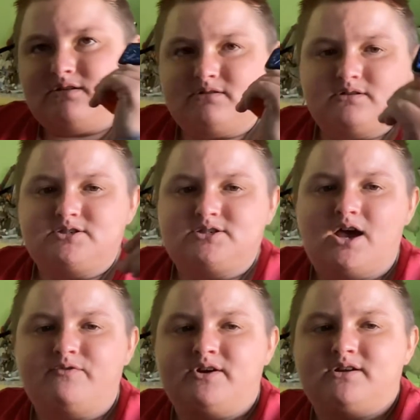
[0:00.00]

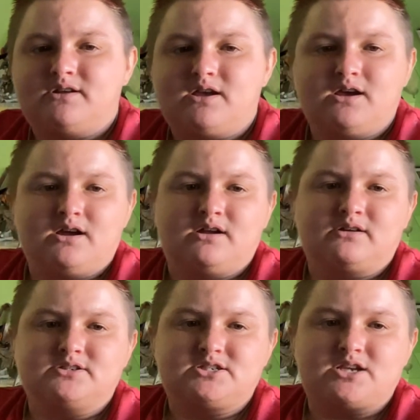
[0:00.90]
7, and
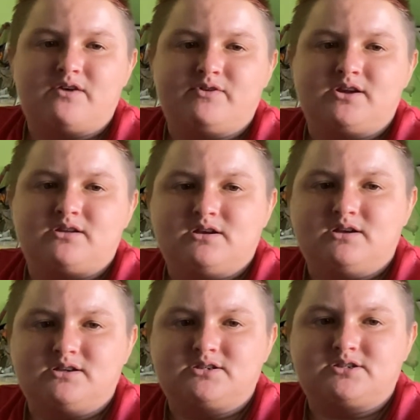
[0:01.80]
because the 7
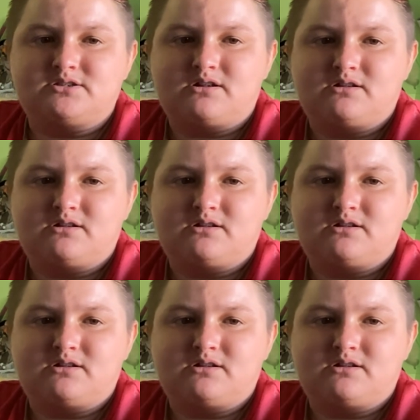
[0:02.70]
is,